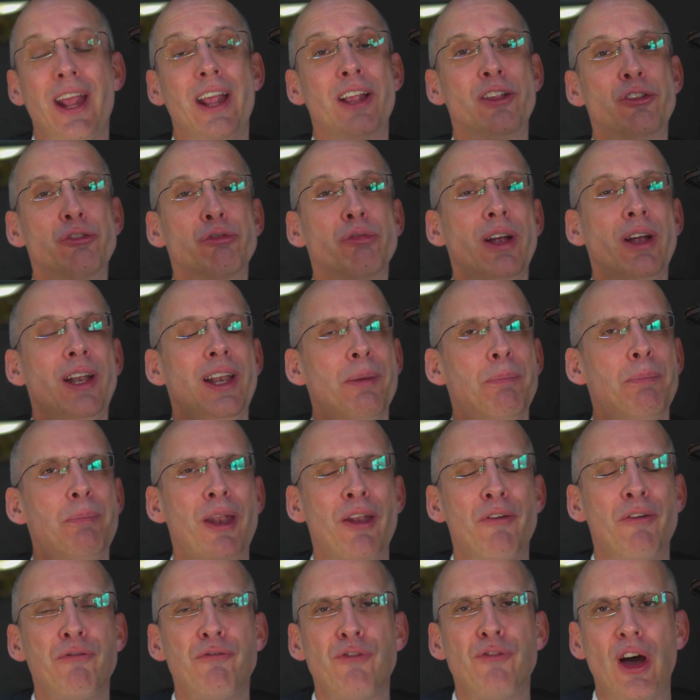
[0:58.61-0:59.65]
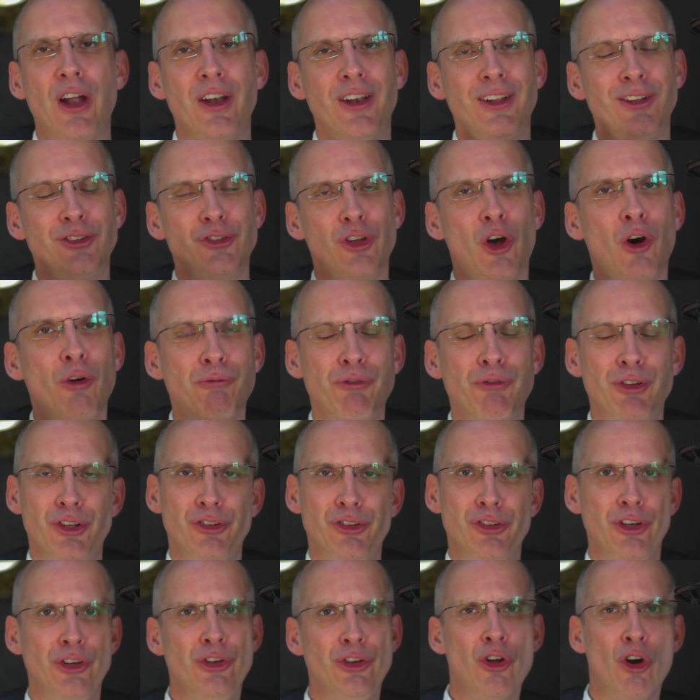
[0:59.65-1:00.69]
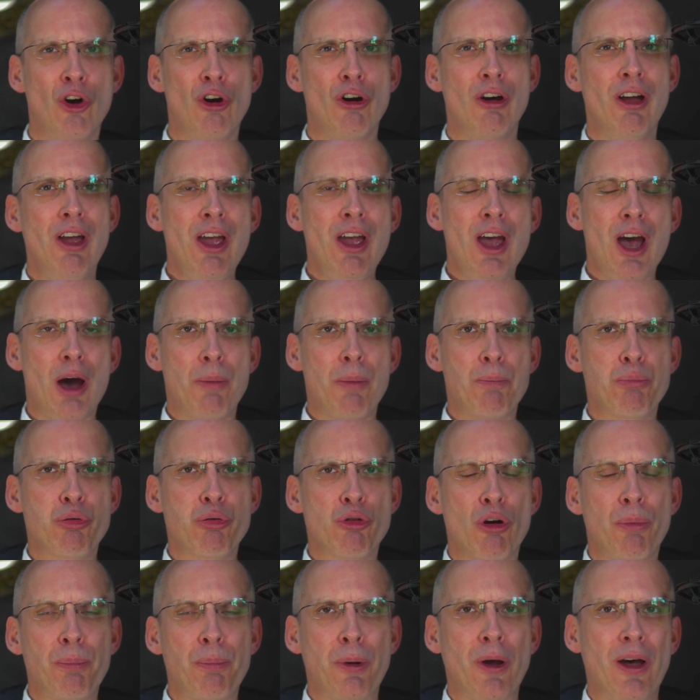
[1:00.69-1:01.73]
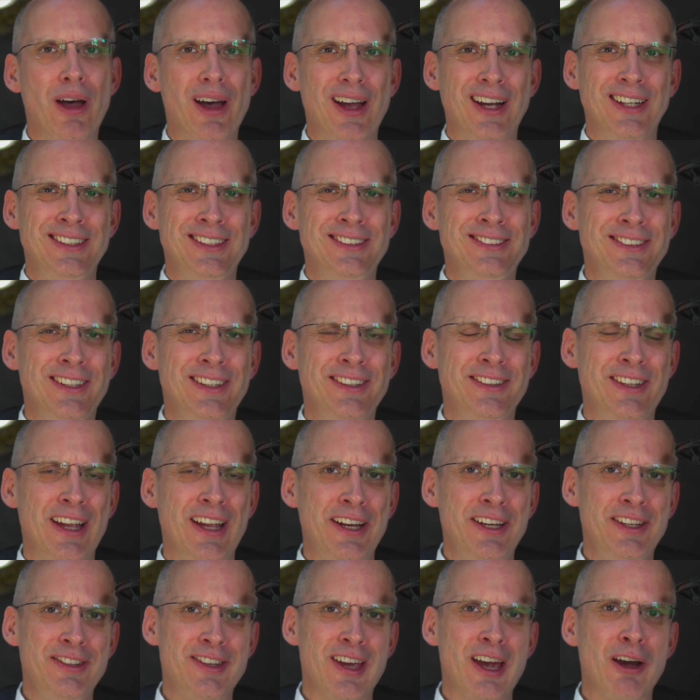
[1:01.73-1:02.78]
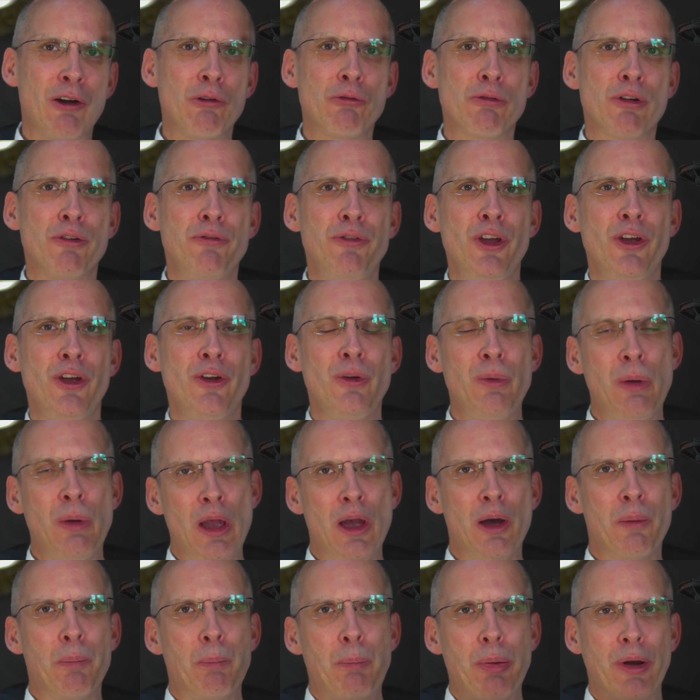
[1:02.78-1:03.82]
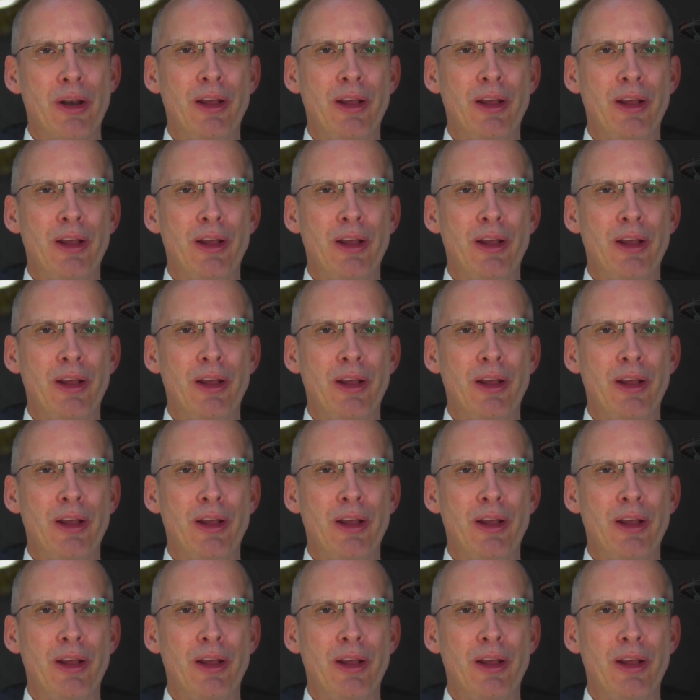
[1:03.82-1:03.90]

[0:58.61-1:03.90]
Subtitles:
It's really a bit of fun. It's obviously not a proper in detail review, but